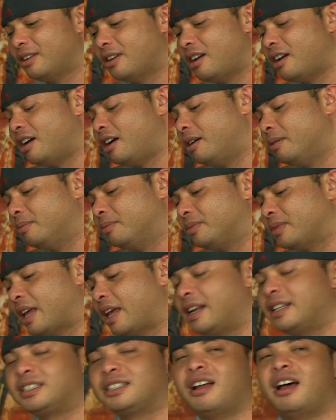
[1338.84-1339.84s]
And
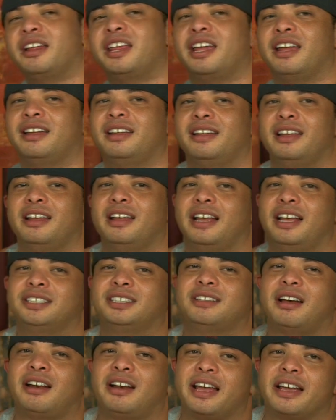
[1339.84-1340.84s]
it's not
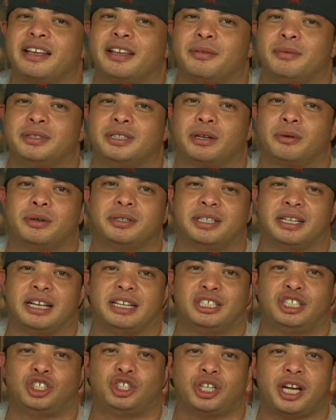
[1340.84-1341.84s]
like there was an
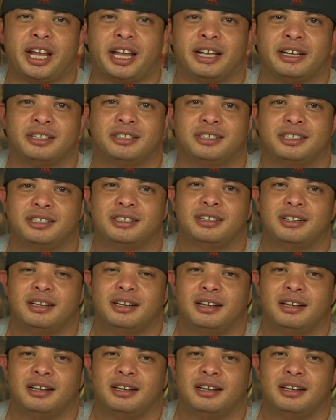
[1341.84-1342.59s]
exchange,